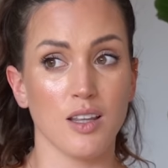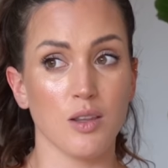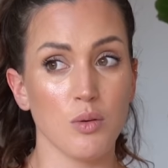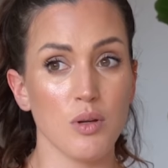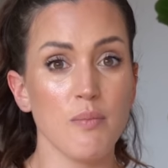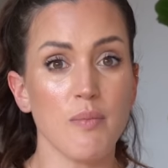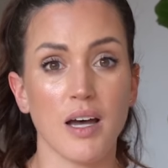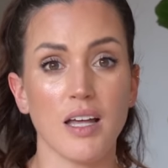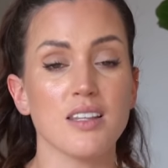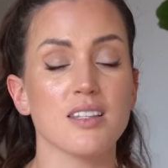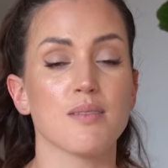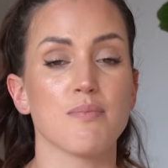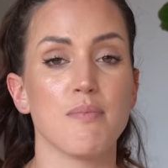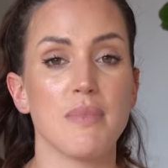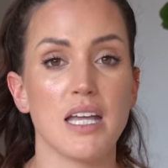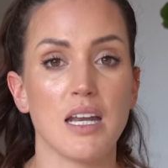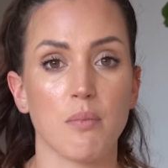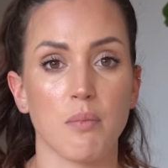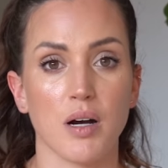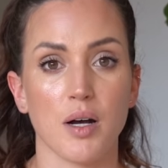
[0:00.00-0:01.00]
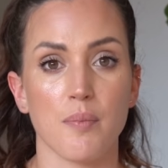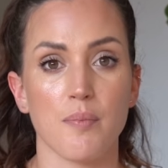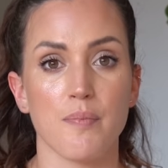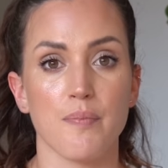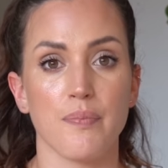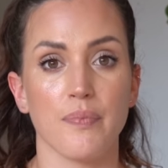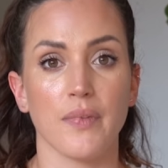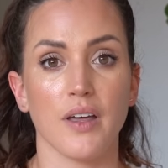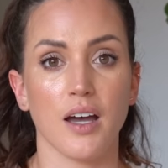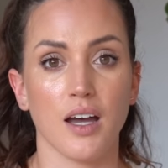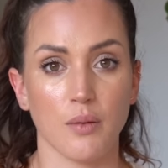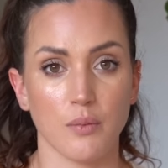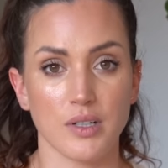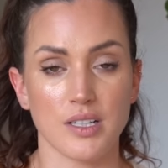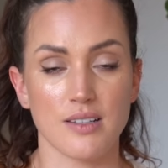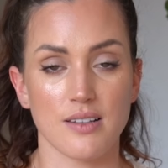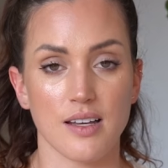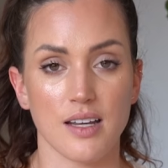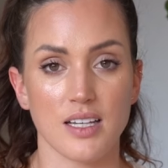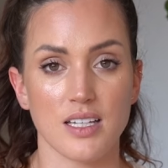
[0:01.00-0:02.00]
three months minimum. I
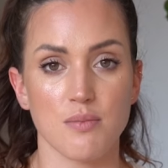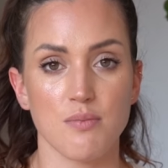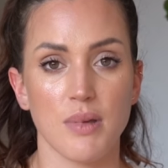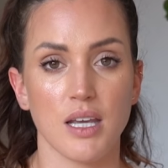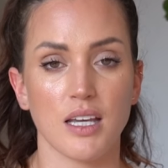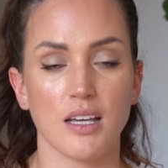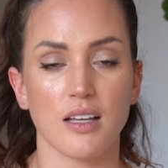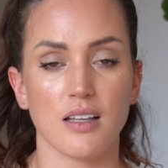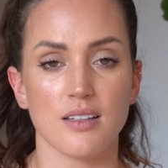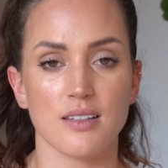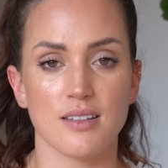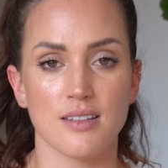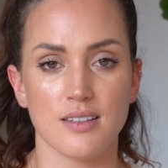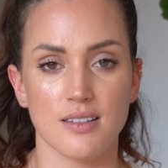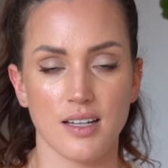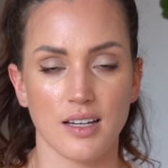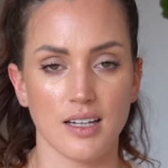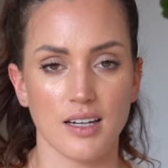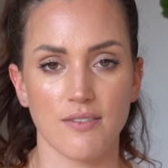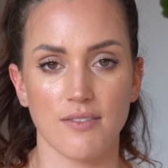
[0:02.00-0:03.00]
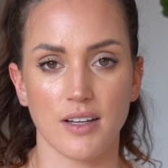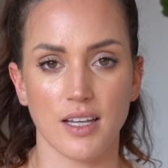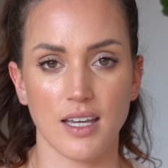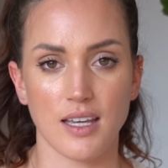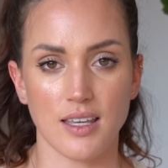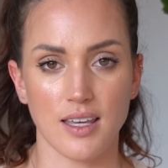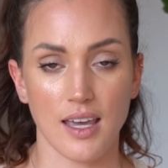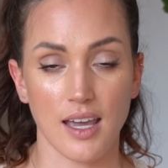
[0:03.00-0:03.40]
would say, to make significant